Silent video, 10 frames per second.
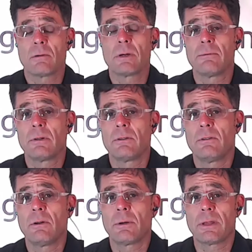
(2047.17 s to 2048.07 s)
limit? Is there a
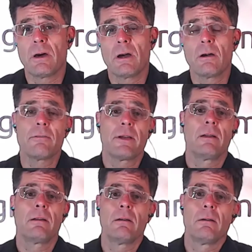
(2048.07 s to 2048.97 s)
rate? Do you know what they
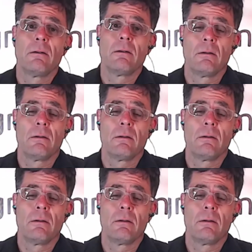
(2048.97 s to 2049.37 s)
are offhand?